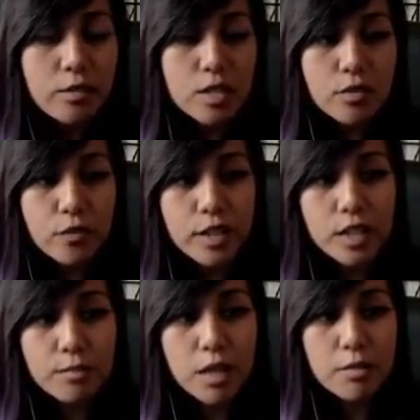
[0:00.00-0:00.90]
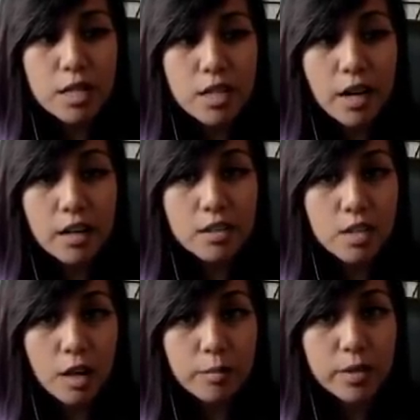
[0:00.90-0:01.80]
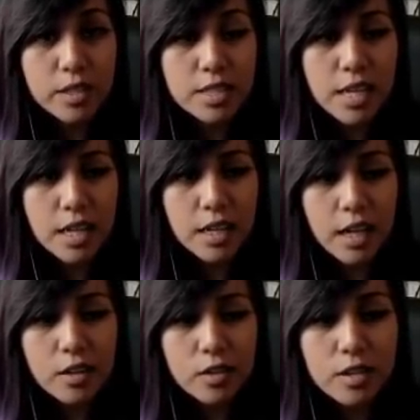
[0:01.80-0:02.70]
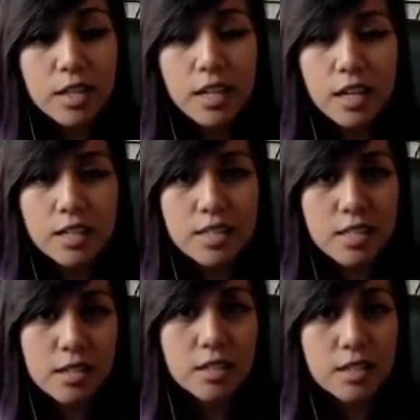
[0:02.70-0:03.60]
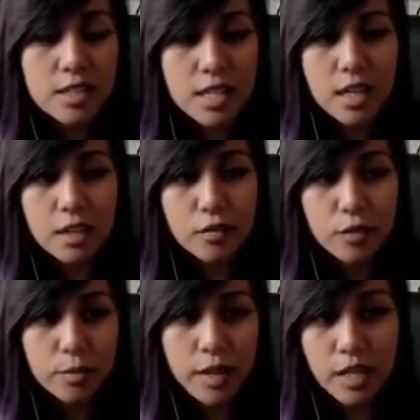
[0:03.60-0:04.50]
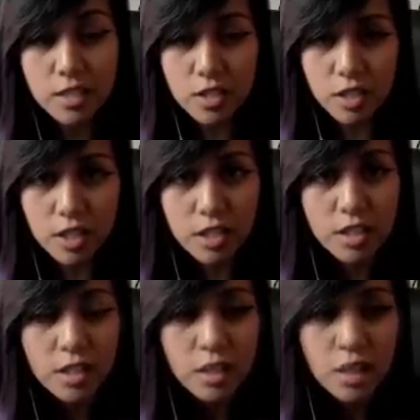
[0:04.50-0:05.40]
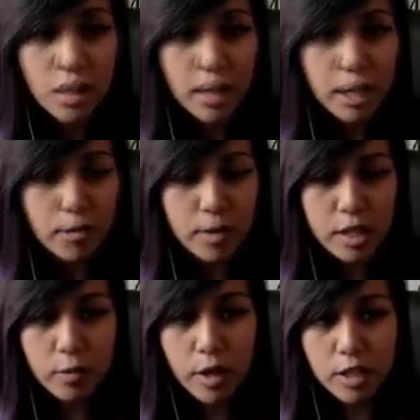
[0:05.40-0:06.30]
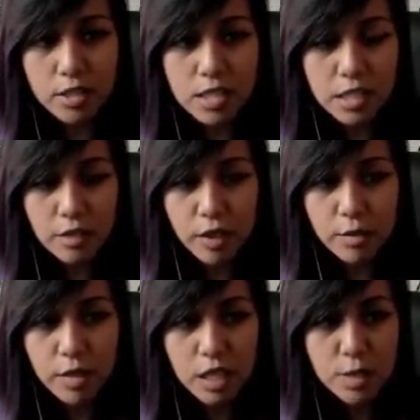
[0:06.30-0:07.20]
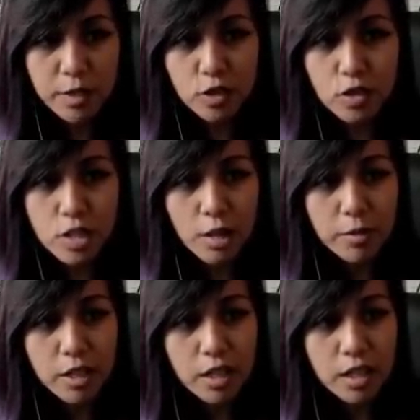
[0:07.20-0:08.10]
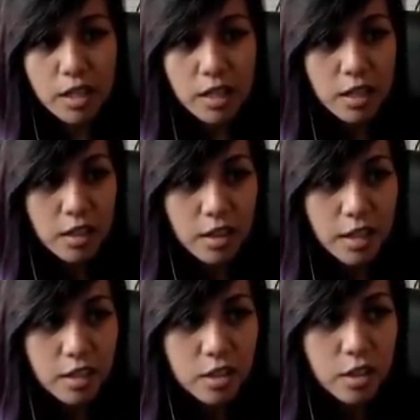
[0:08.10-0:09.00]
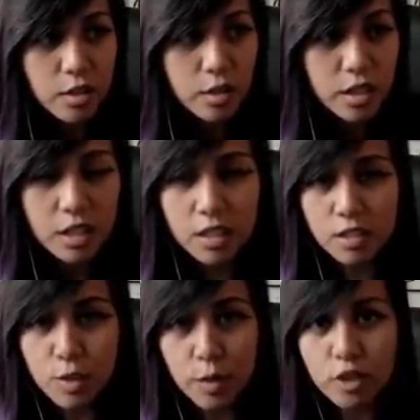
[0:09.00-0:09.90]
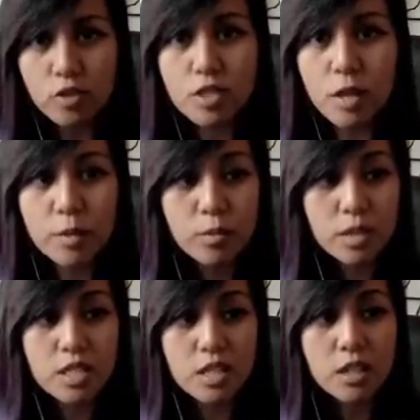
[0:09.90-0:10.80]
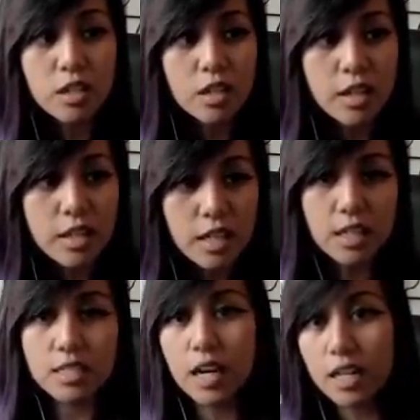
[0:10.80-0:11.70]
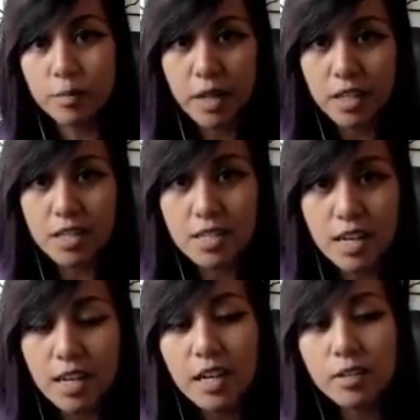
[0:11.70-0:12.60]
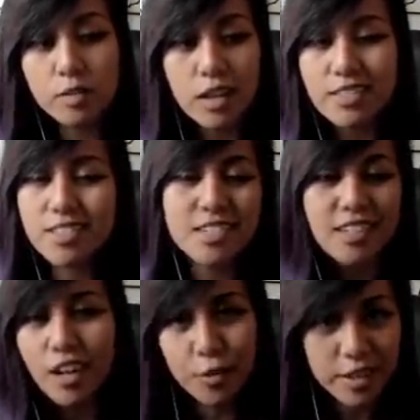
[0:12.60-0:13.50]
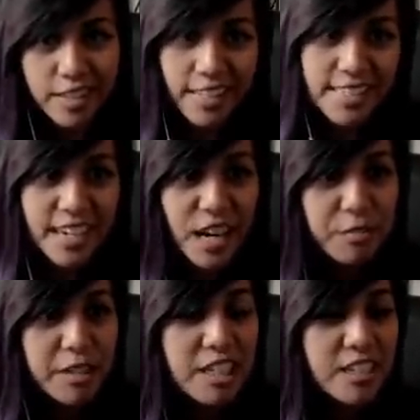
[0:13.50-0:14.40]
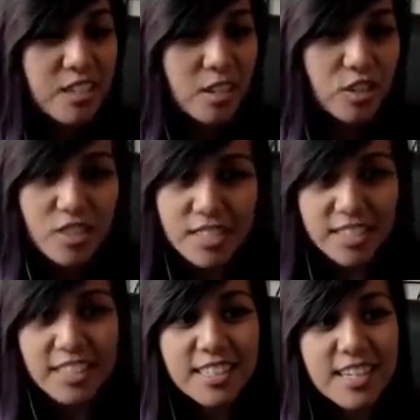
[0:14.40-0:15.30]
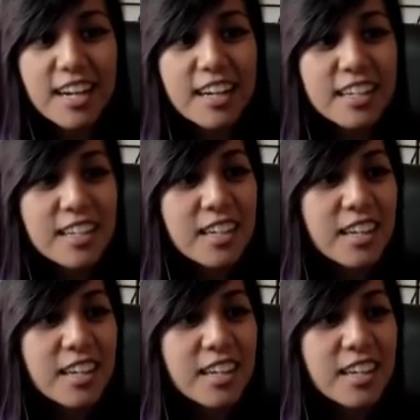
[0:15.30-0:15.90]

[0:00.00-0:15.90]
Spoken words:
I was afraid that maybe he had a Donpa in his hand. I knew that he had a Seal in his hand from last turn, so I didn't really want to give him that special summon and then, like, you know, he could special summon with Seal and then get a Dyna back in his hand. I did not want that to happen, so I just didn't attack.